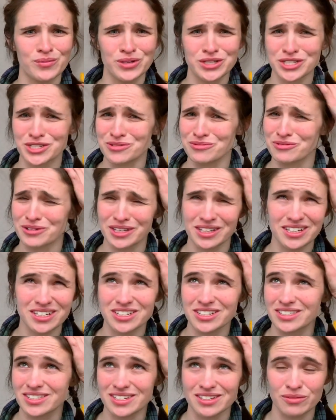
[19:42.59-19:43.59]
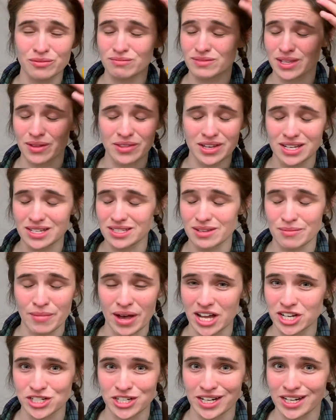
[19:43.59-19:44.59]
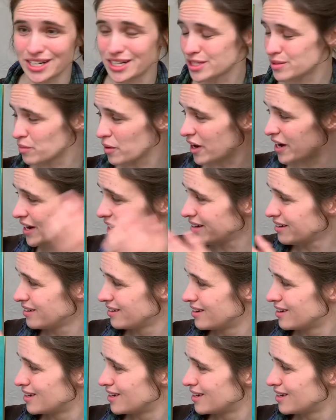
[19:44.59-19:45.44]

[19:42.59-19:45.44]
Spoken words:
which is really just something he's imagining in his brain.